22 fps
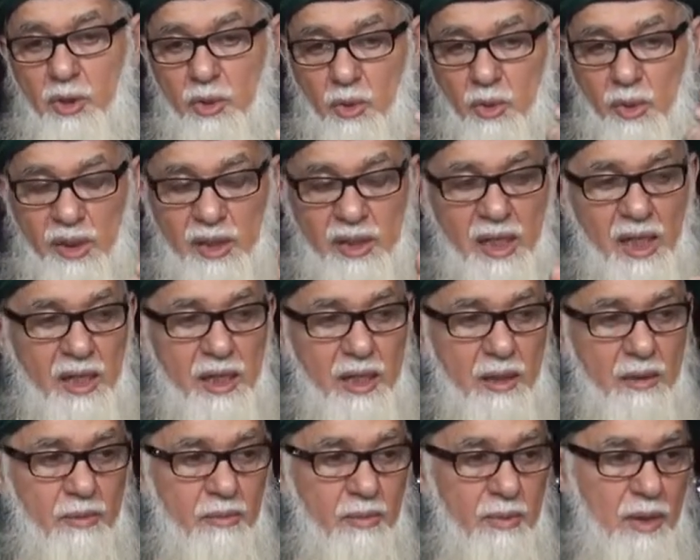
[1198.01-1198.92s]
you will tell
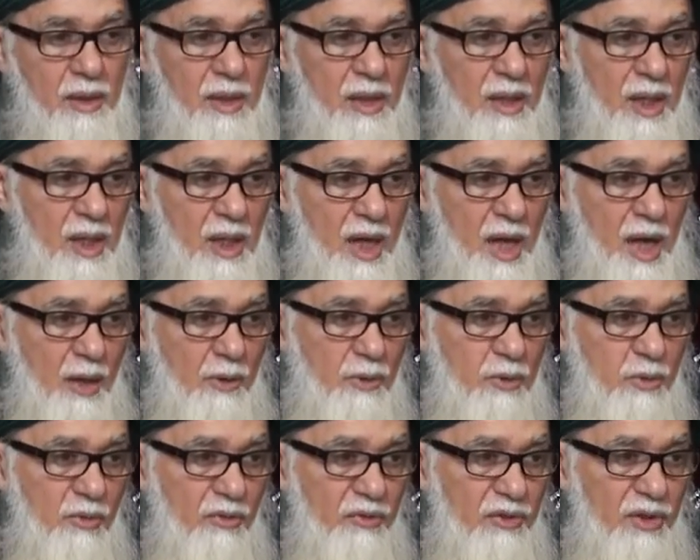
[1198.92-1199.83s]
him how
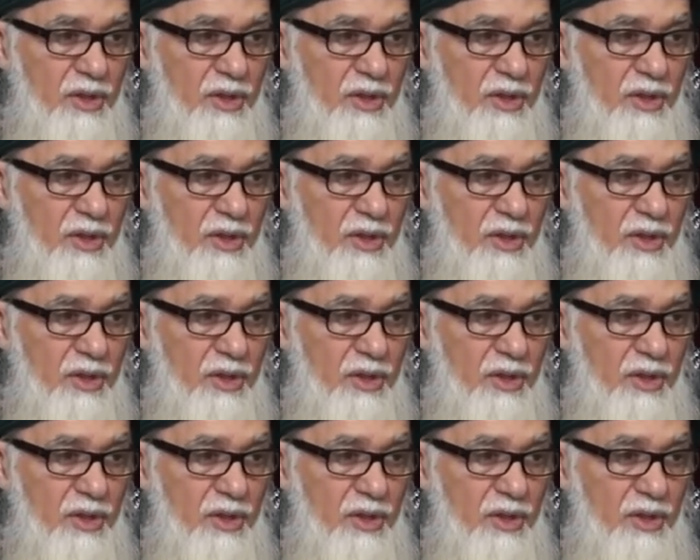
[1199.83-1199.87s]
to